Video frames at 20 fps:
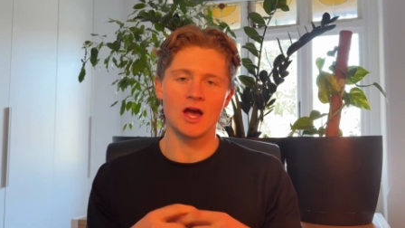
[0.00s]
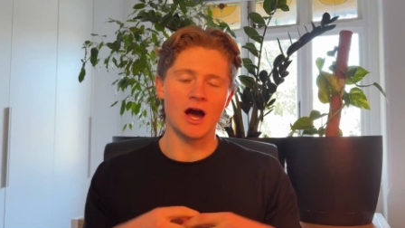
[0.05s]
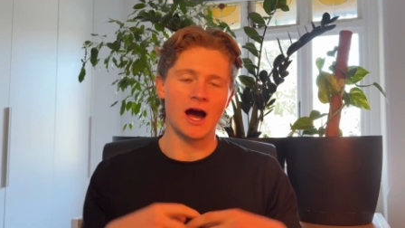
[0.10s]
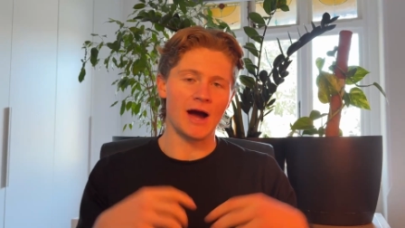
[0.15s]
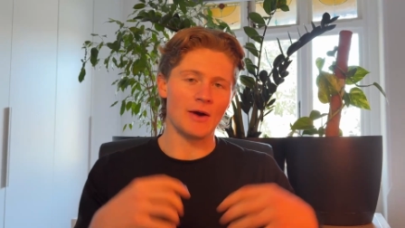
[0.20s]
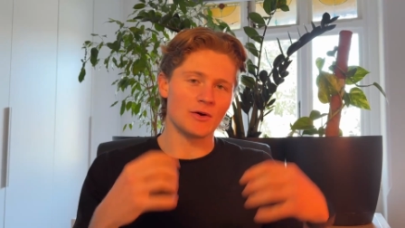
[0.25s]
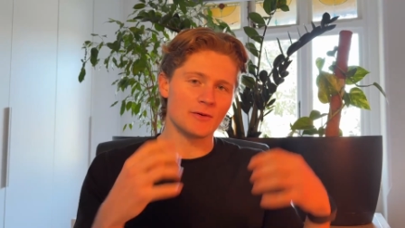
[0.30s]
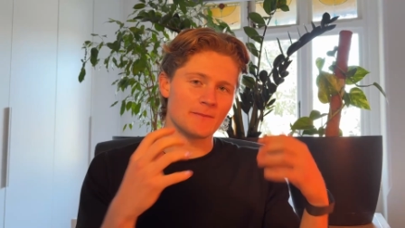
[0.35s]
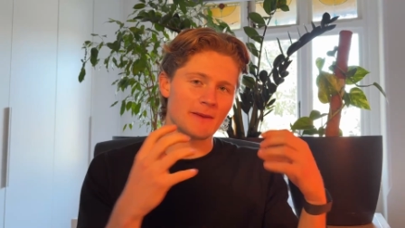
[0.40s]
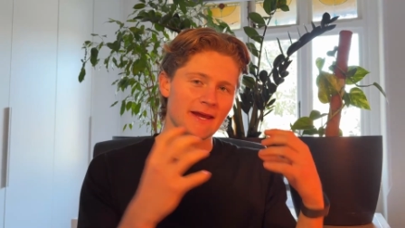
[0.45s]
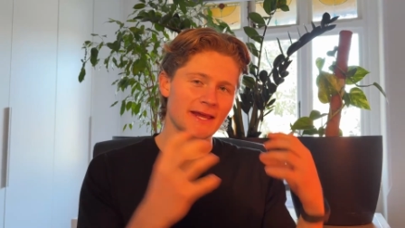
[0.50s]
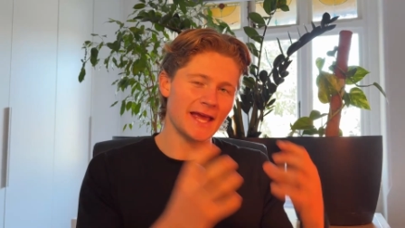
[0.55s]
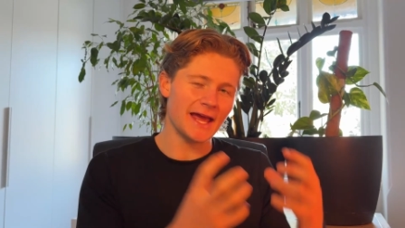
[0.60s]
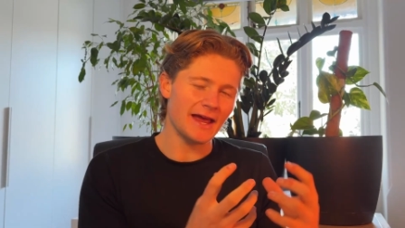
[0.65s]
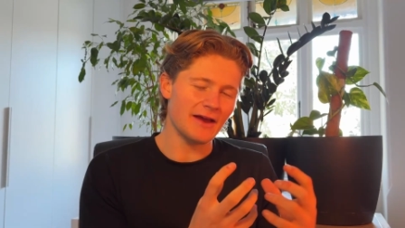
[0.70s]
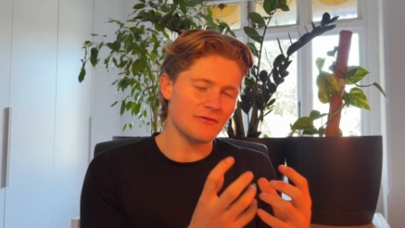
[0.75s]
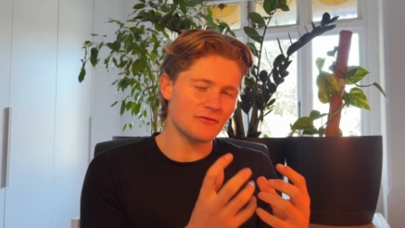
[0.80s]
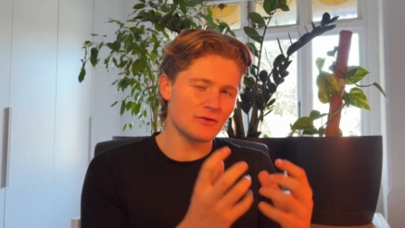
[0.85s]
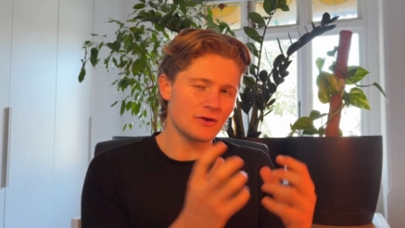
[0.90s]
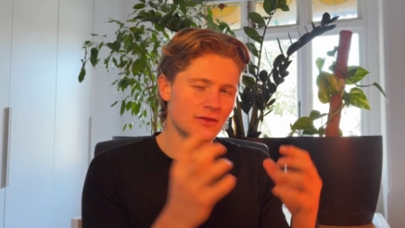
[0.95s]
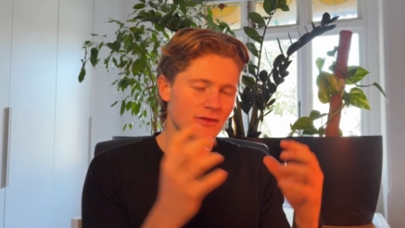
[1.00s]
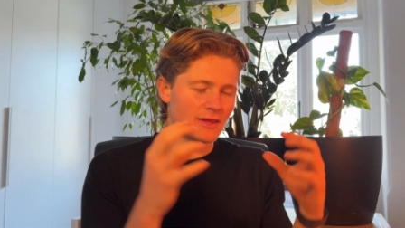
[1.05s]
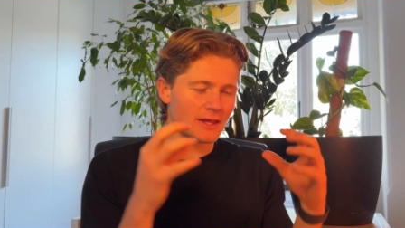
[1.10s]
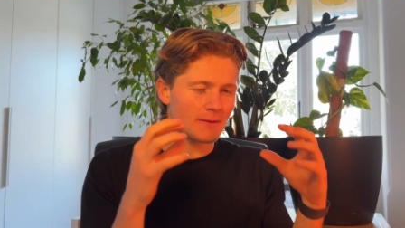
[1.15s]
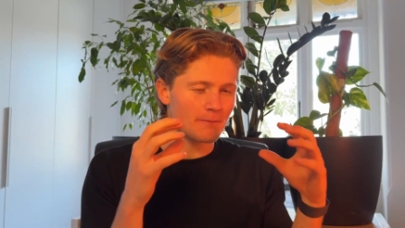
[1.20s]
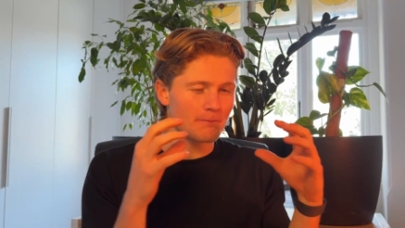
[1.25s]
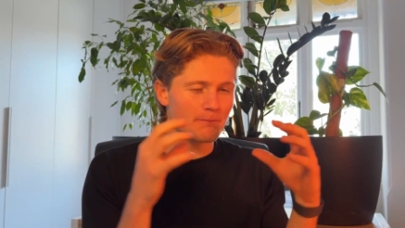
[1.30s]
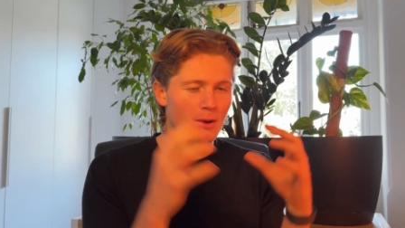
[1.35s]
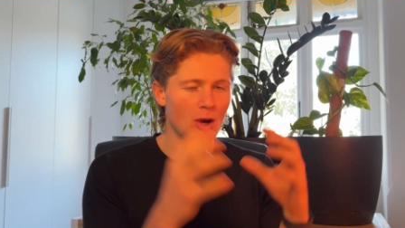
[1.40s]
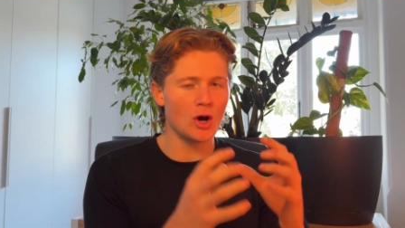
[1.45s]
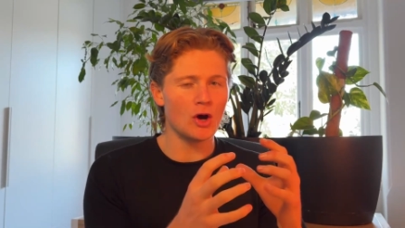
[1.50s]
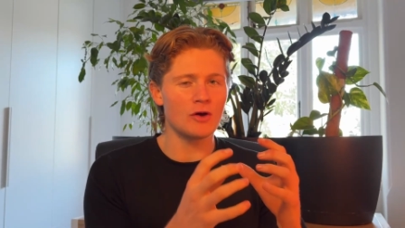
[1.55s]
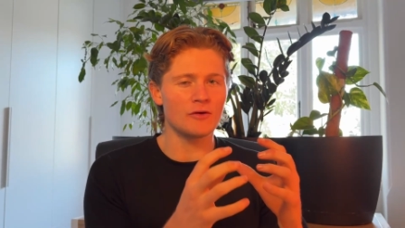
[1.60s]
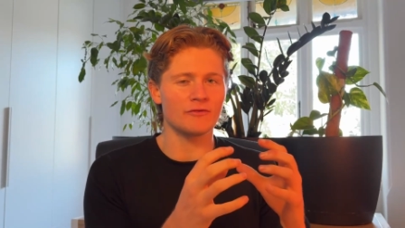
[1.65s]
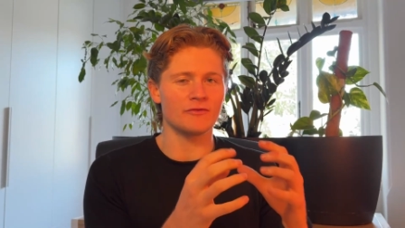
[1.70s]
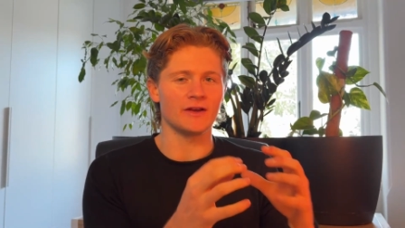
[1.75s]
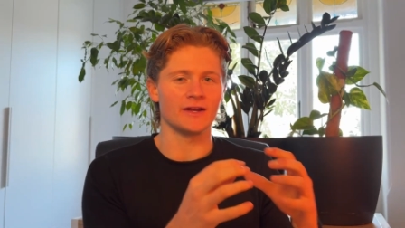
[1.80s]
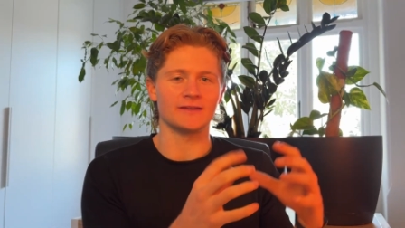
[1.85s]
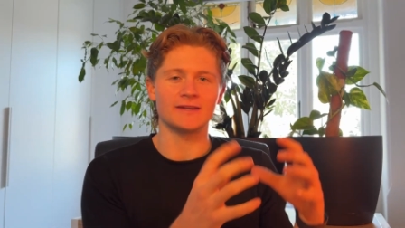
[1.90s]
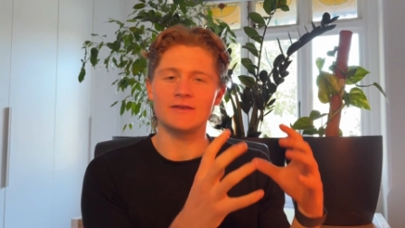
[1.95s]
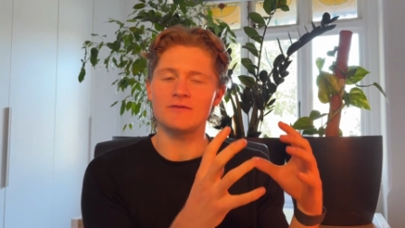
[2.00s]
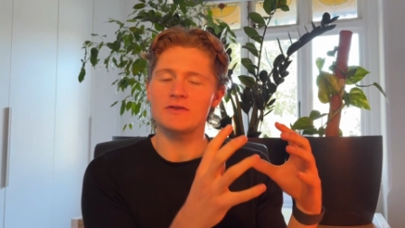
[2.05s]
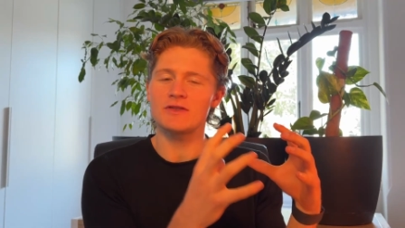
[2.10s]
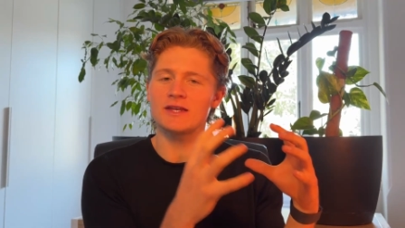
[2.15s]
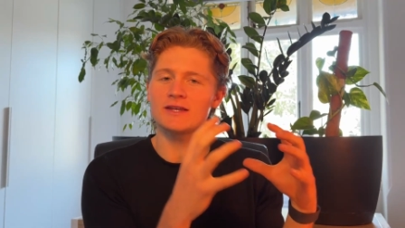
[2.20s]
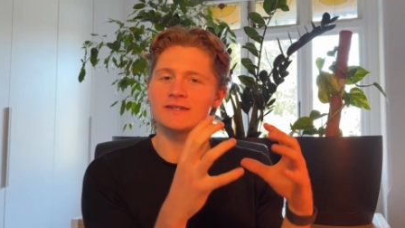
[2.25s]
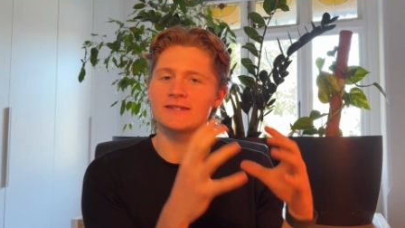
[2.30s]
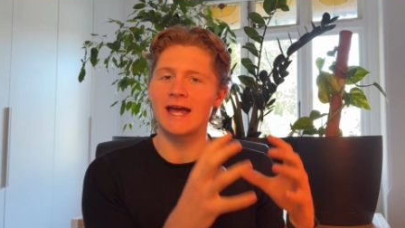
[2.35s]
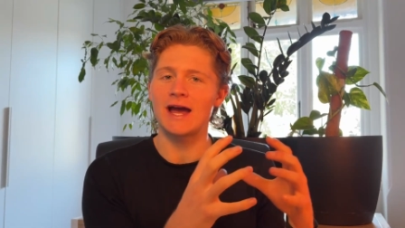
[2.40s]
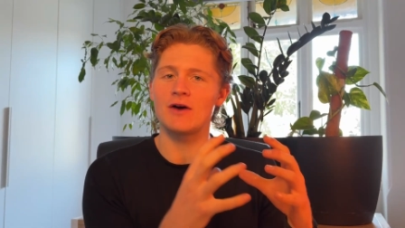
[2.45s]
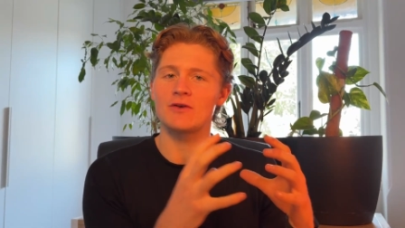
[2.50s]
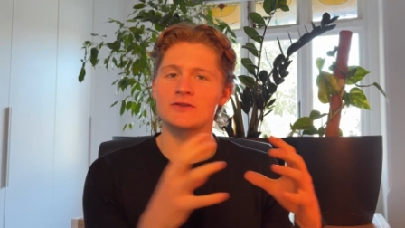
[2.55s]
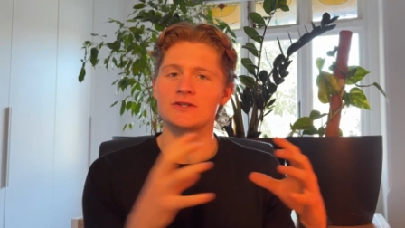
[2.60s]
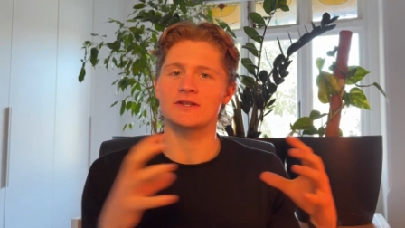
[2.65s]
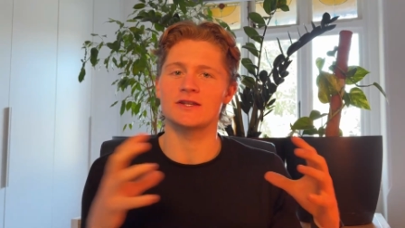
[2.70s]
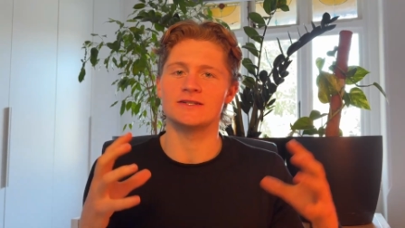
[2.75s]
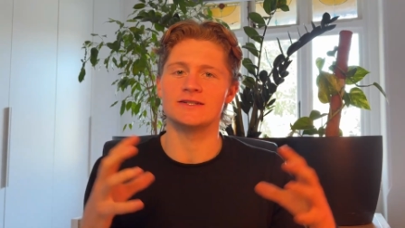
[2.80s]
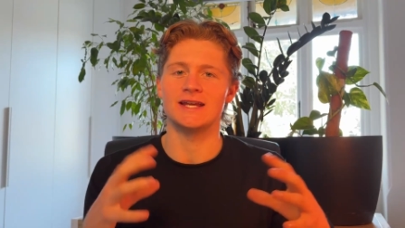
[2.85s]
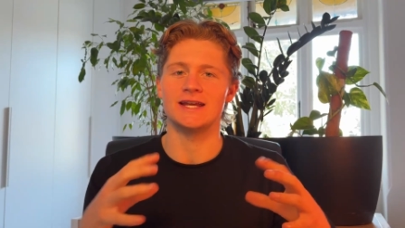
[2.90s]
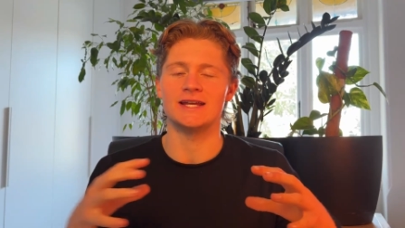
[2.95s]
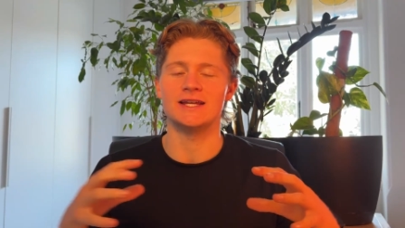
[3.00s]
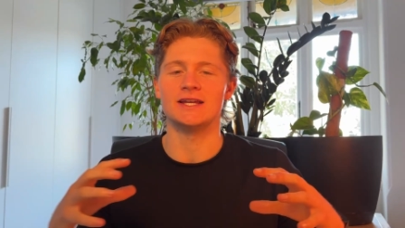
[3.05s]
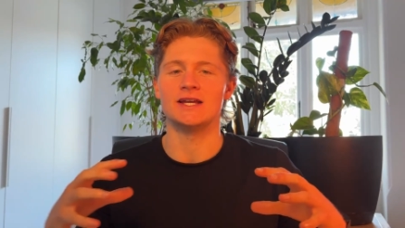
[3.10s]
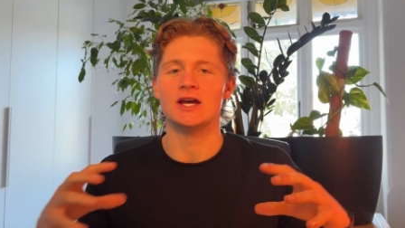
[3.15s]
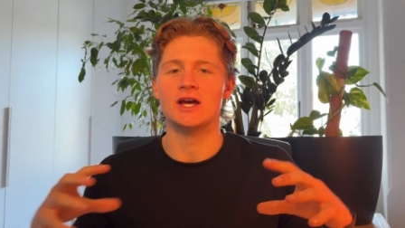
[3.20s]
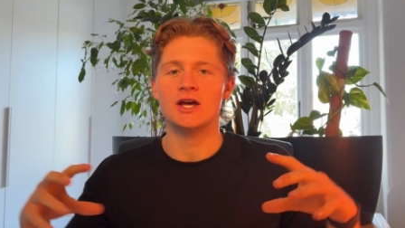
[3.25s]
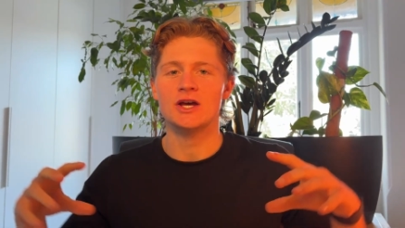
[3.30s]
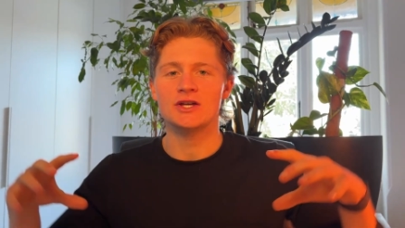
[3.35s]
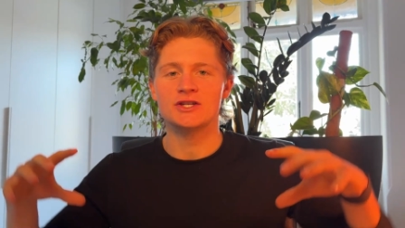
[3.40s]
I would make everything perfect, everything down to the T,